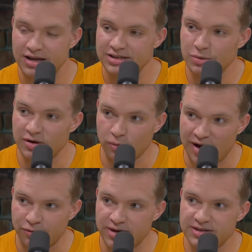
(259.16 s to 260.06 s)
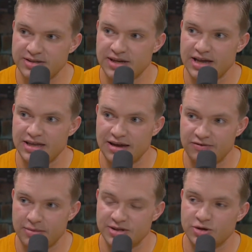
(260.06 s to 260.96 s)
So we reverence and
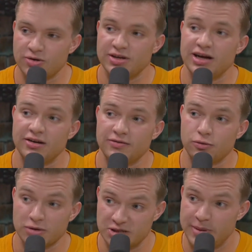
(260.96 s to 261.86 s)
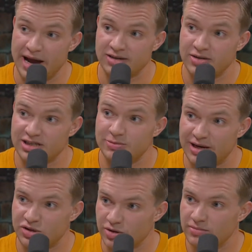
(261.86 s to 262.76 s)
give them a certain kind of respect that's
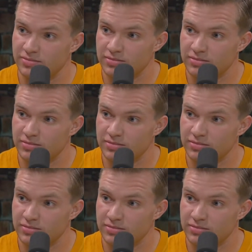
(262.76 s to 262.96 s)
special.